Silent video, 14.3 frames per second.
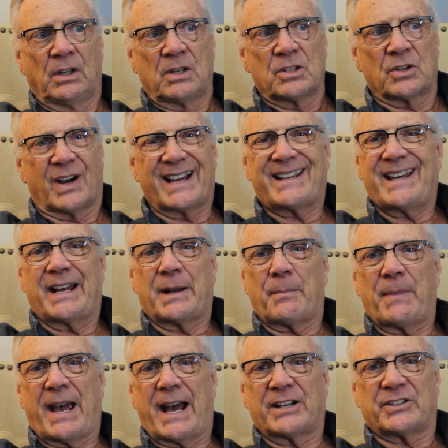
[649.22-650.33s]
So I can't
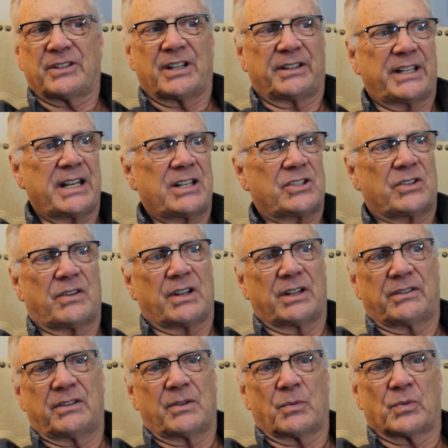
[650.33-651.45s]
imagine
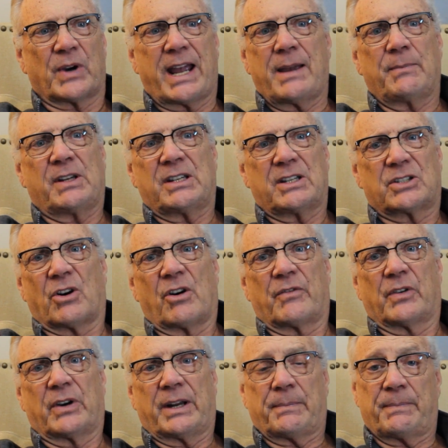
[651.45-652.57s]
that Raymond is
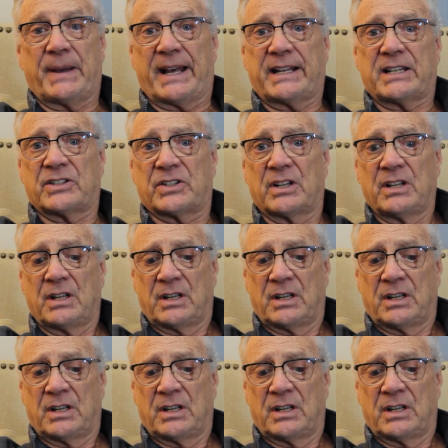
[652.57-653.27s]
over at Betty's